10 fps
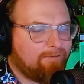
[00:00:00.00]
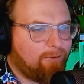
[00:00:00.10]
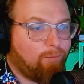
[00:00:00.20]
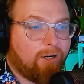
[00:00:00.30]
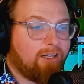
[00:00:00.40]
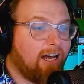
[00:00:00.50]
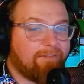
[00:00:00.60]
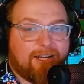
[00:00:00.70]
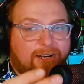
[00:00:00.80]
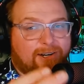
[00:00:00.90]
would love
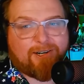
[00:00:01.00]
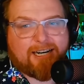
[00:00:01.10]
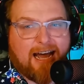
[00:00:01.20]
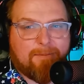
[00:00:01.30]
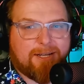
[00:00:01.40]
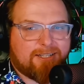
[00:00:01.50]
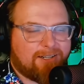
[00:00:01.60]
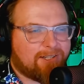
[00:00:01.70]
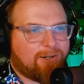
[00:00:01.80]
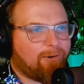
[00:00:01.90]
to hear your comments
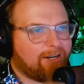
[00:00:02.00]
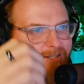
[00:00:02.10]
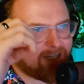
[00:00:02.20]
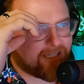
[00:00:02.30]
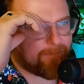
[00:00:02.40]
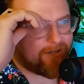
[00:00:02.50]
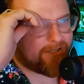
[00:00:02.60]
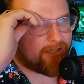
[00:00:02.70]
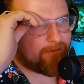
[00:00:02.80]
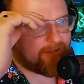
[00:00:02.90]
and stories and
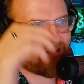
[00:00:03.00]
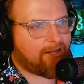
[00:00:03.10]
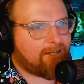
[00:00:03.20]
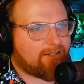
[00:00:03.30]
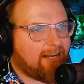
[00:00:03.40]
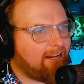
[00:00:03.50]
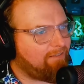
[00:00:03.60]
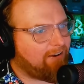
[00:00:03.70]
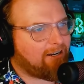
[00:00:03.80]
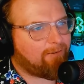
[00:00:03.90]
experiences with these. And
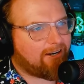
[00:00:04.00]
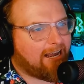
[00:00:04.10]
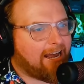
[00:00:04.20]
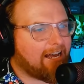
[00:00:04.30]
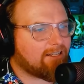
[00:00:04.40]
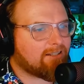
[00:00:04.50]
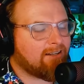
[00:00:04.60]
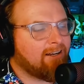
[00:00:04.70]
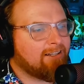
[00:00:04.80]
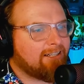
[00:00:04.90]
if anyone has,
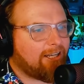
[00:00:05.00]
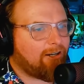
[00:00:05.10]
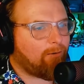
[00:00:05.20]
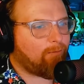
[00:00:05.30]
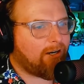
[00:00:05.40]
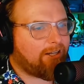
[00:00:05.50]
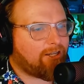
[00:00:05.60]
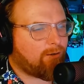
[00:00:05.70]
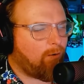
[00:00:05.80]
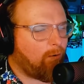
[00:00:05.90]
you know, one of
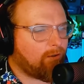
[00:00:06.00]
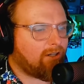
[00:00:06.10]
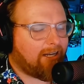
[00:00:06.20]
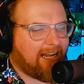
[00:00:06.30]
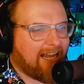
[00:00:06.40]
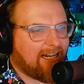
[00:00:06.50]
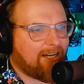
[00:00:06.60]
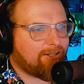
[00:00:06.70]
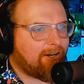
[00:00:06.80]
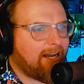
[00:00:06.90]
these older like
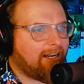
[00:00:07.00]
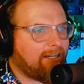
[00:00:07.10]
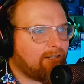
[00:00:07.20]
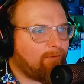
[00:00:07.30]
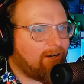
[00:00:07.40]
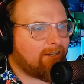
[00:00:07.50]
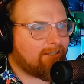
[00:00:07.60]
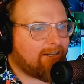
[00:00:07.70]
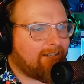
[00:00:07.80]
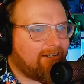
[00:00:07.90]
80s or 90s
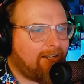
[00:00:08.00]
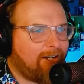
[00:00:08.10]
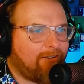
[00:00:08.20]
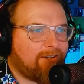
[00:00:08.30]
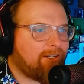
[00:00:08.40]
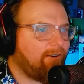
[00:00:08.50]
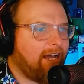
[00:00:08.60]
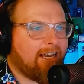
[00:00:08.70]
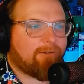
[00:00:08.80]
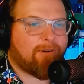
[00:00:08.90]
ones and, you know, still
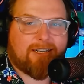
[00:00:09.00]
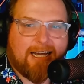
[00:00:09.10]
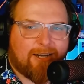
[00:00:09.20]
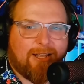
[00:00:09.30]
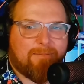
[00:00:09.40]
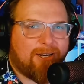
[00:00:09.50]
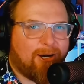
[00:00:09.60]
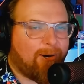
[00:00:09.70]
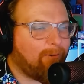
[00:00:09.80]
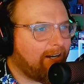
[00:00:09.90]
has one, got to let me
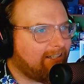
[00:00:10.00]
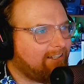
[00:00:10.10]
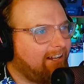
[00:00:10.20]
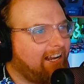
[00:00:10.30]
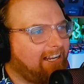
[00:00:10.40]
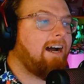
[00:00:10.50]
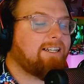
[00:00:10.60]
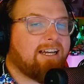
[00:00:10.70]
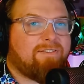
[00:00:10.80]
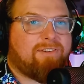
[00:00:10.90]
know what it's like. I
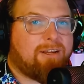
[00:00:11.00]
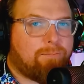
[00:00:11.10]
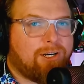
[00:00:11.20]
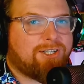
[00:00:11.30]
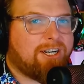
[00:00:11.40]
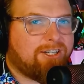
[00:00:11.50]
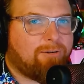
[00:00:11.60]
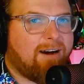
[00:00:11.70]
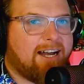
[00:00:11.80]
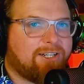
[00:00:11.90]
definitely appreciate you
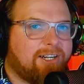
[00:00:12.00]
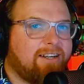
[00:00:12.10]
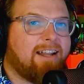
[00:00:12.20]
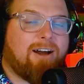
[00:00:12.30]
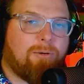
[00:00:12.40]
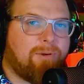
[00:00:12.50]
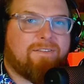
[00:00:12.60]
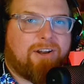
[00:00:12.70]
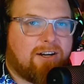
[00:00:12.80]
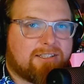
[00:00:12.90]
watching. I hope you
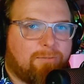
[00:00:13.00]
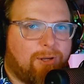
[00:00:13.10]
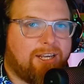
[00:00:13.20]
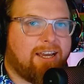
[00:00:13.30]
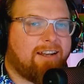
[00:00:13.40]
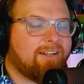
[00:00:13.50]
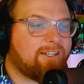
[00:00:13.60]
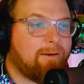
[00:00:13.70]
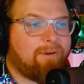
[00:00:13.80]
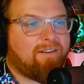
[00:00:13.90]
have an awesome weekend. It's
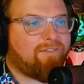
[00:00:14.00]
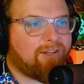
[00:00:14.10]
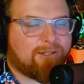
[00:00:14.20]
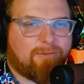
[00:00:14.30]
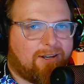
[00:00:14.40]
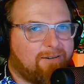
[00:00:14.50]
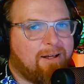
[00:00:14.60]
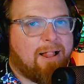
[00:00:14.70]
going to be it for this one.